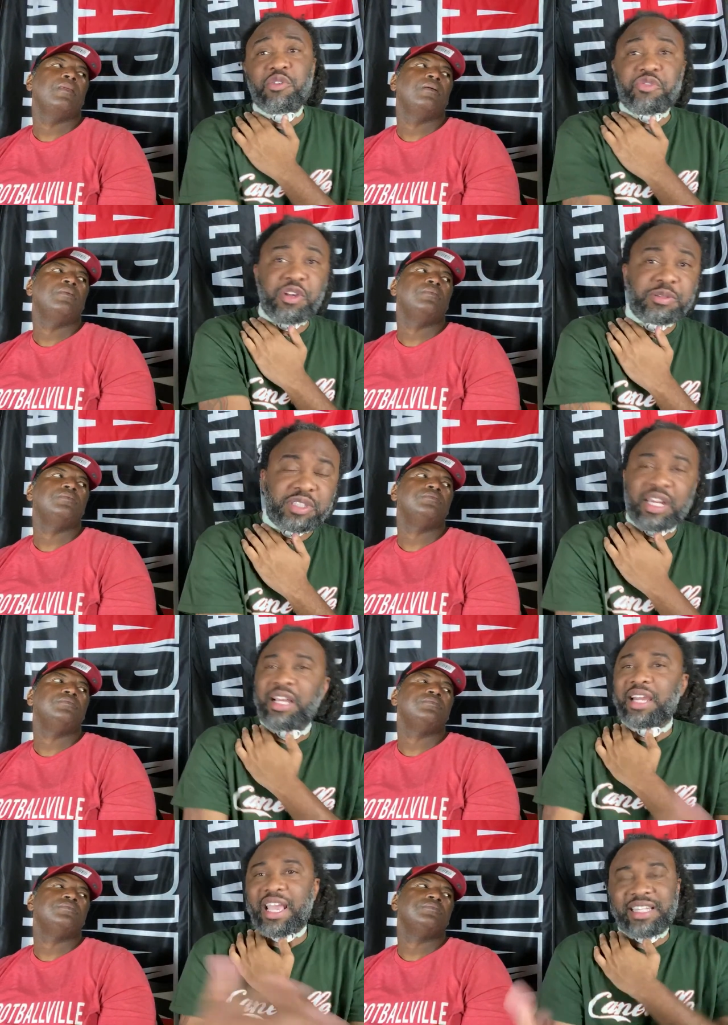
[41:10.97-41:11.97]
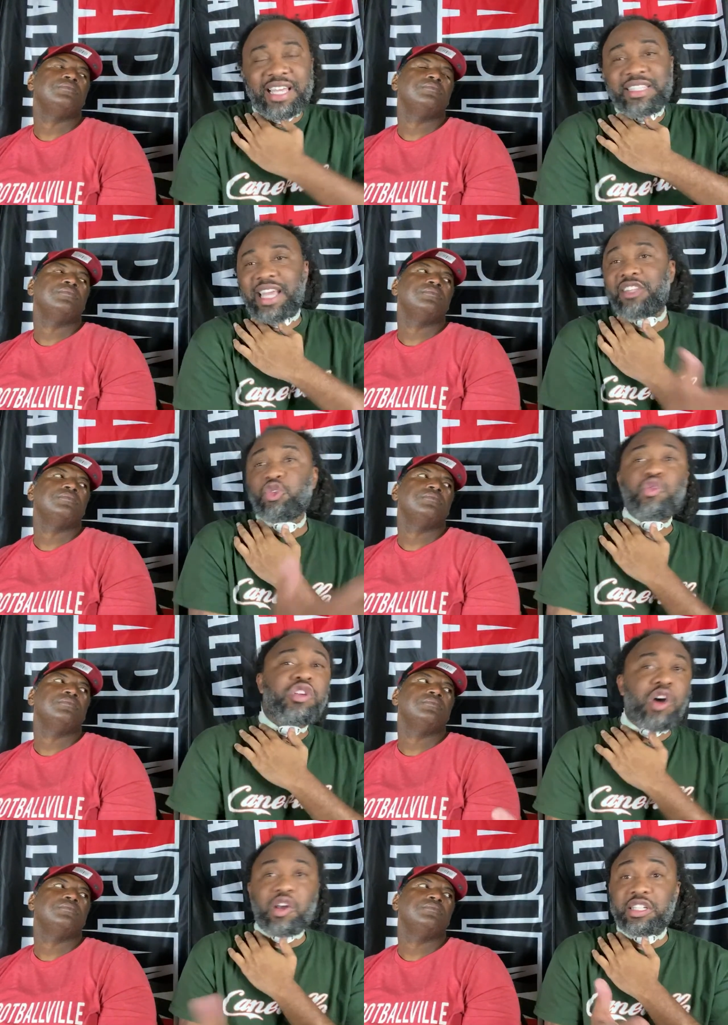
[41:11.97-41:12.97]
Speaker 1: to film stuff. Like they they
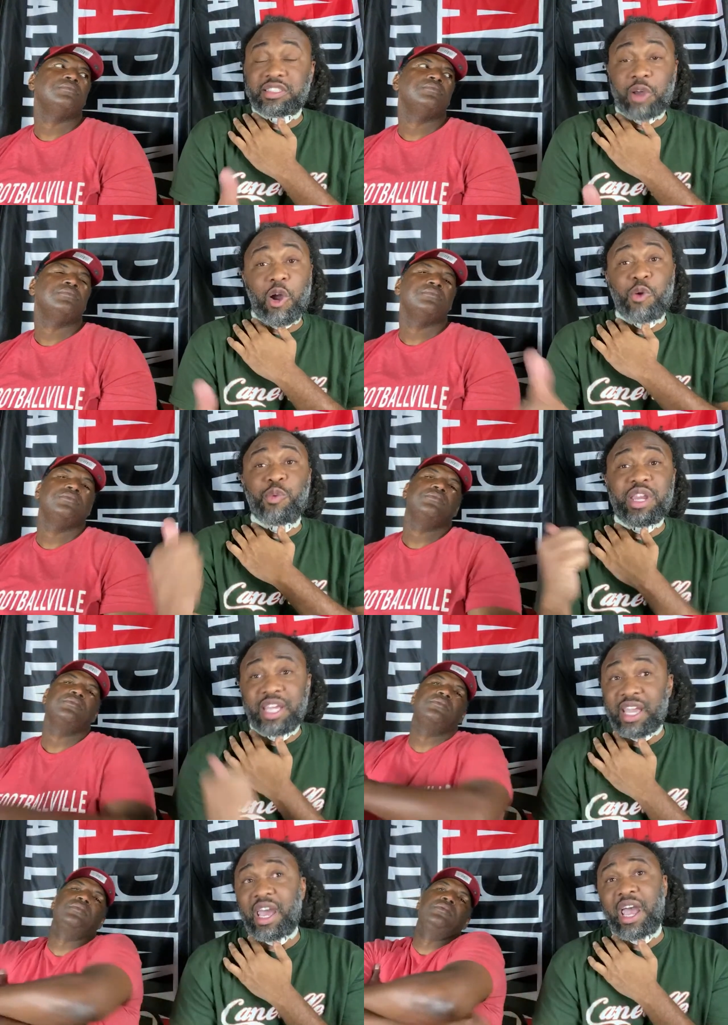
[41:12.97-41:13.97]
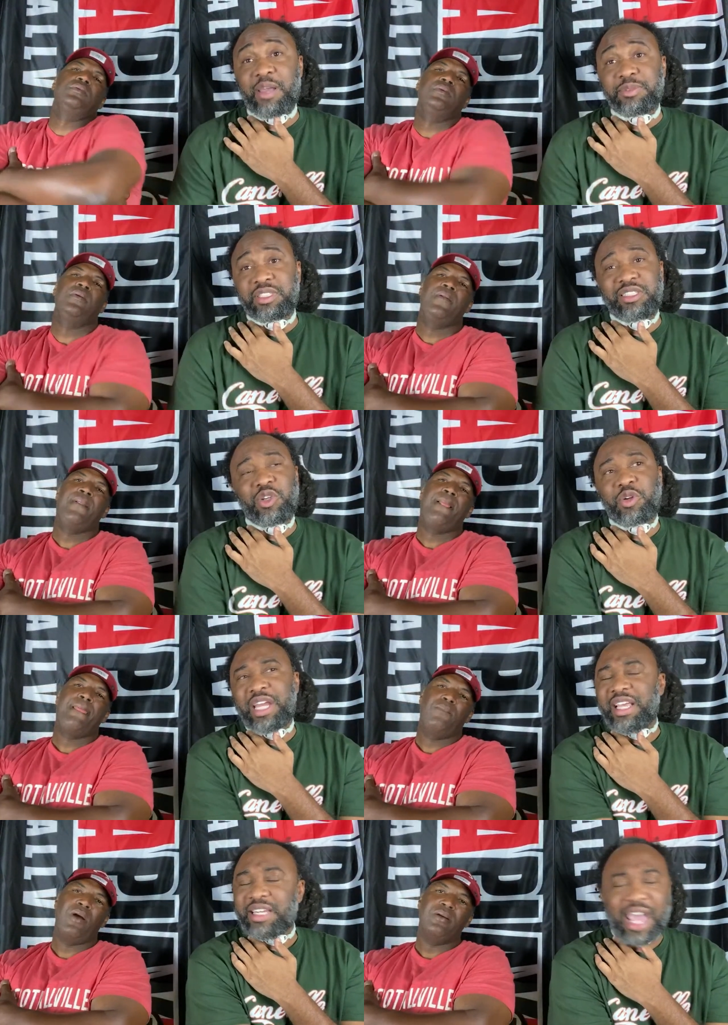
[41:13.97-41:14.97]
doing all this already at IMG. You know,
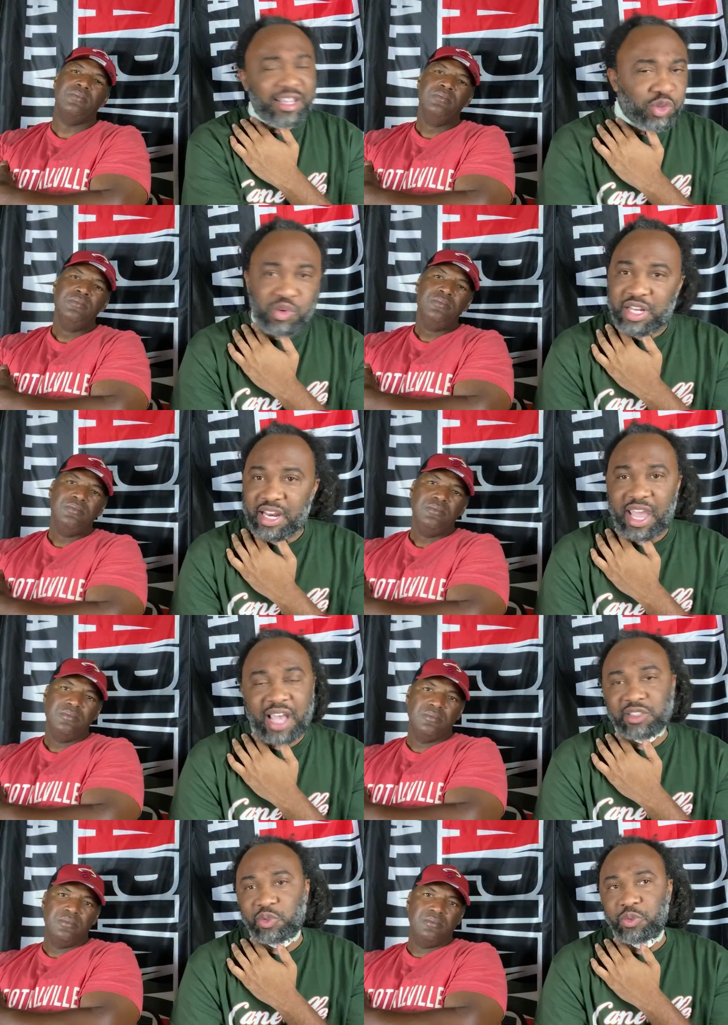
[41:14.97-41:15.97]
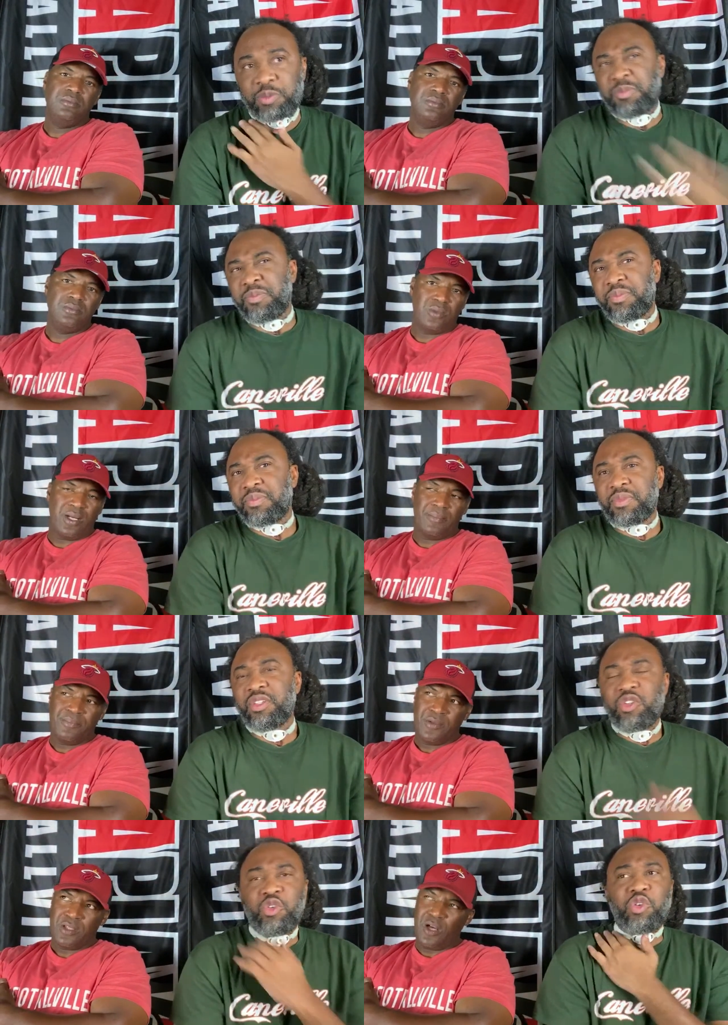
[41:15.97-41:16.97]
they right. not doing that at high school. Right.
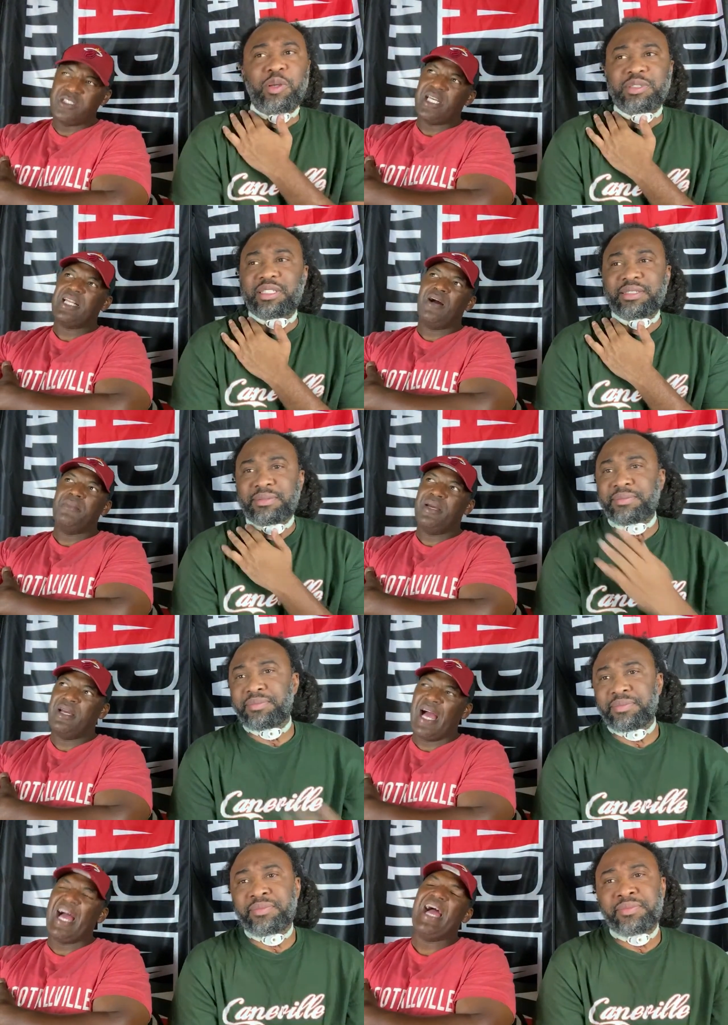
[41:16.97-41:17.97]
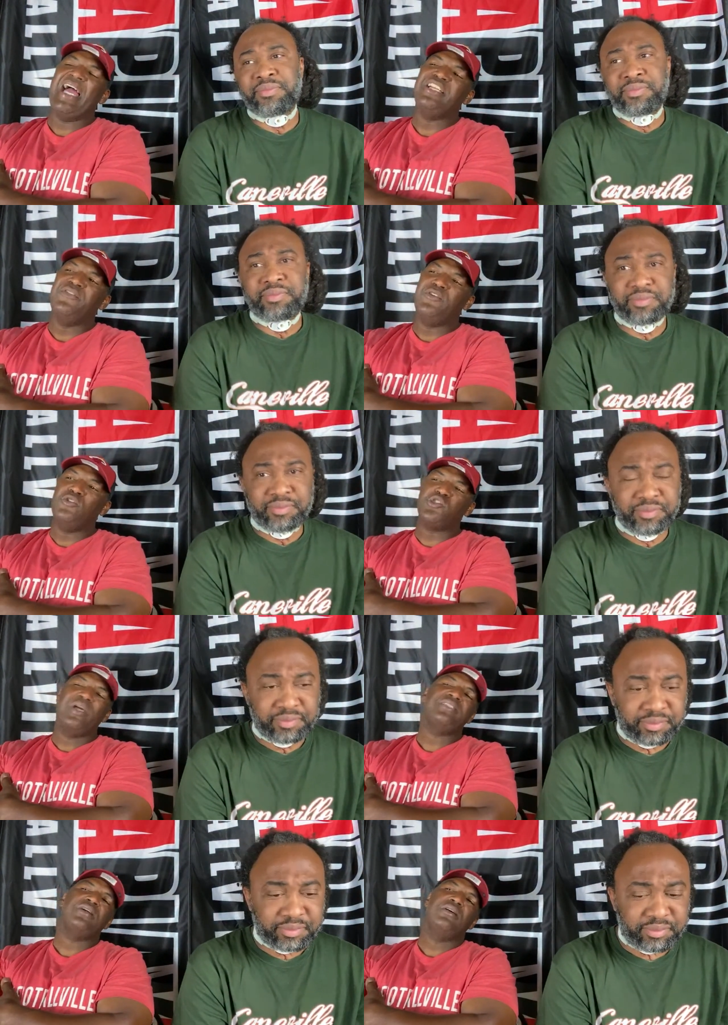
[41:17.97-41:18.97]
Speaker 2: Go check it out, man. I, I interviewed
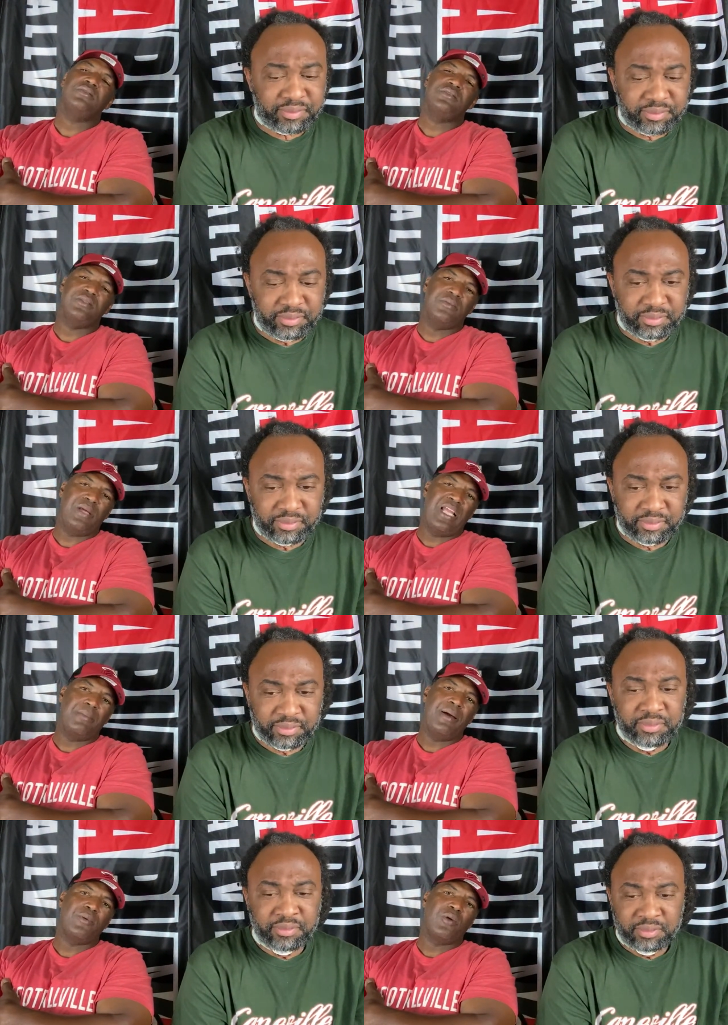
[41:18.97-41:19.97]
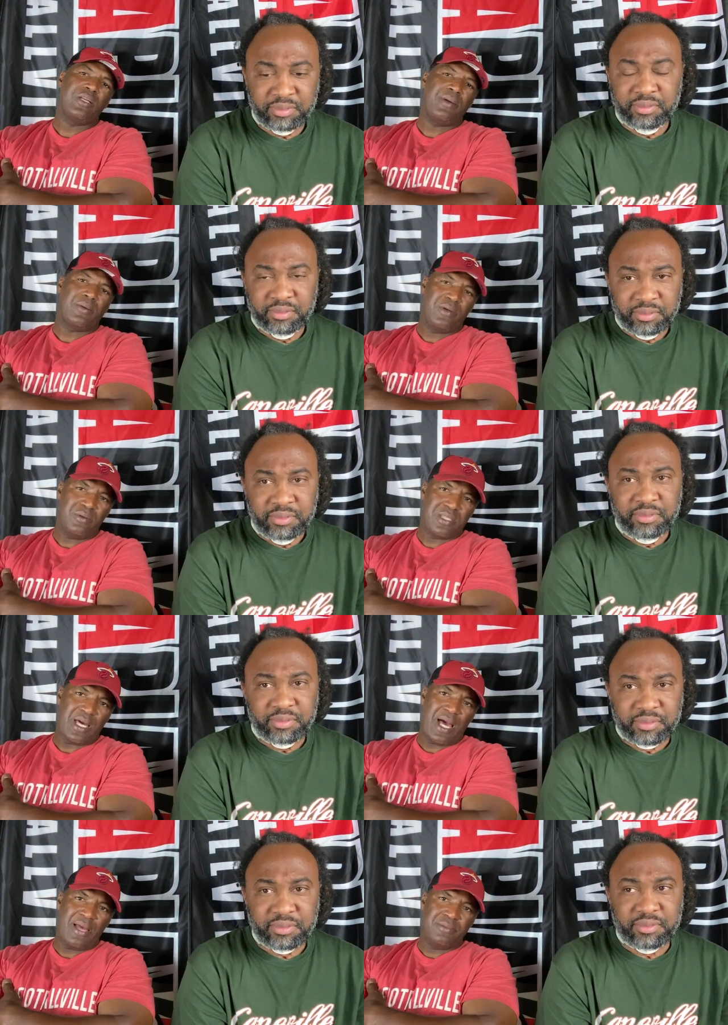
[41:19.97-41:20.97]
Trey Sanders, the Alabama running back, when he was
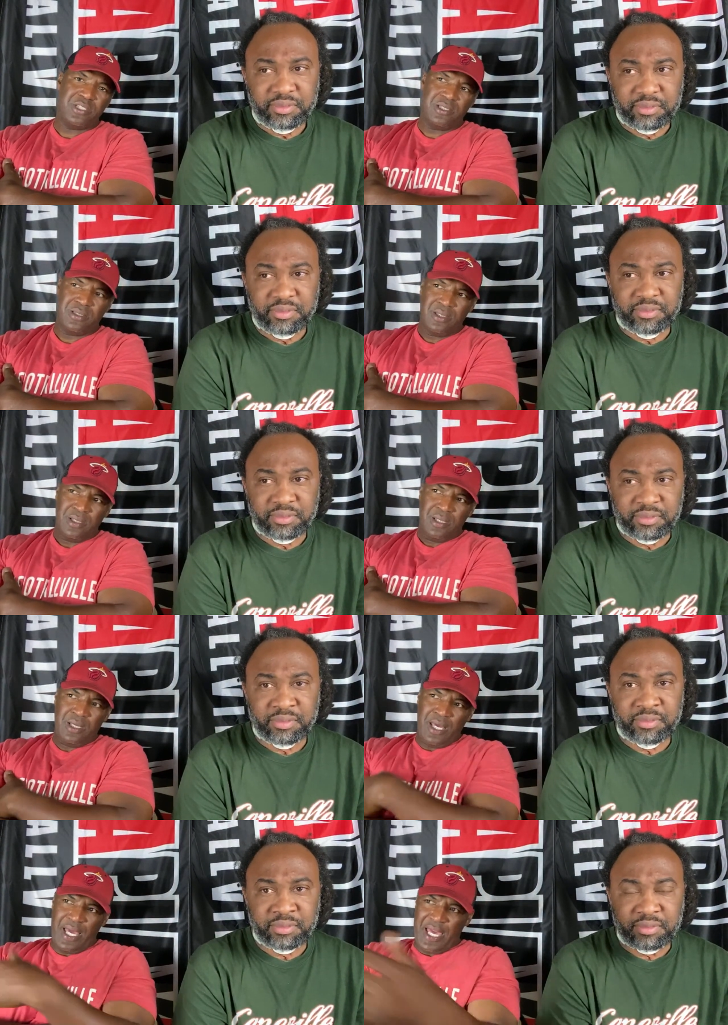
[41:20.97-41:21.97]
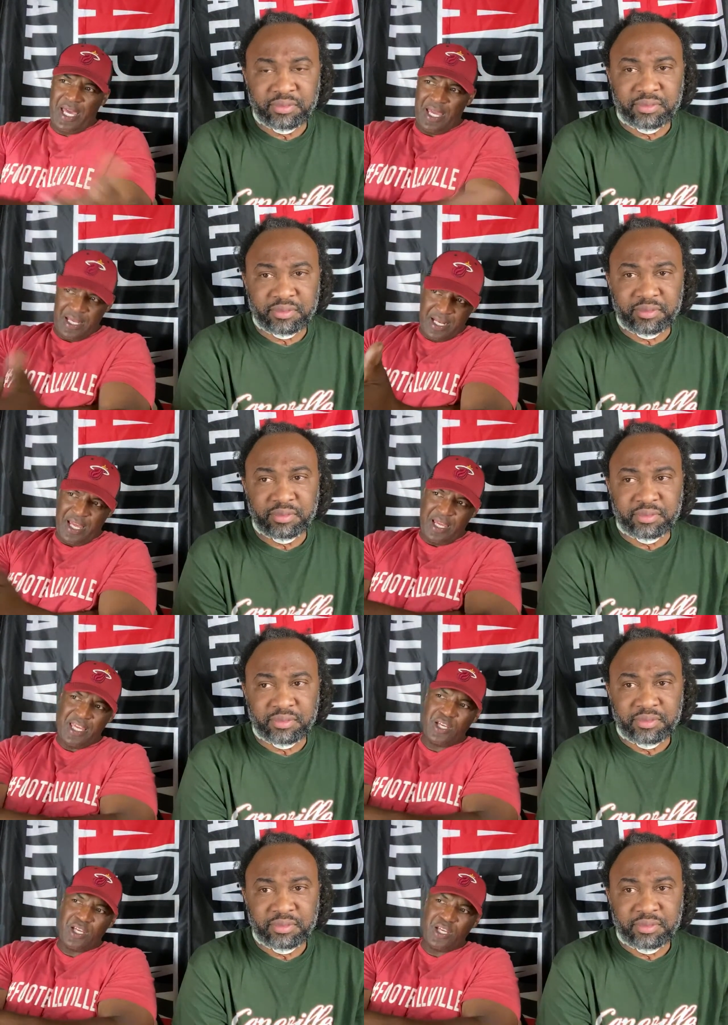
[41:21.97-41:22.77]
at IMG, and and he